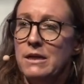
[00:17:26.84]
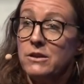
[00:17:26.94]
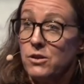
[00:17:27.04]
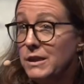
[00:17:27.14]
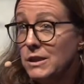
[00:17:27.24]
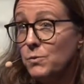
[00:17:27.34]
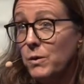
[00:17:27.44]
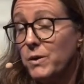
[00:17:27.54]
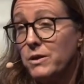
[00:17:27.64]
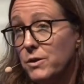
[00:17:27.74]
So this is what
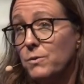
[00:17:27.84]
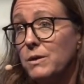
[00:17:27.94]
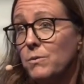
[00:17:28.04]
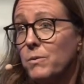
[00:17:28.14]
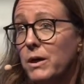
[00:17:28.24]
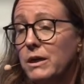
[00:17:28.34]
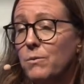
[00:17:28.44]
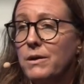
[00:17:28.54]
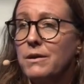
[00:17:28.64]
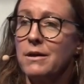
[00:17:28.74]
we are doing. We're working
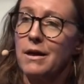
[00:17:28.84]
with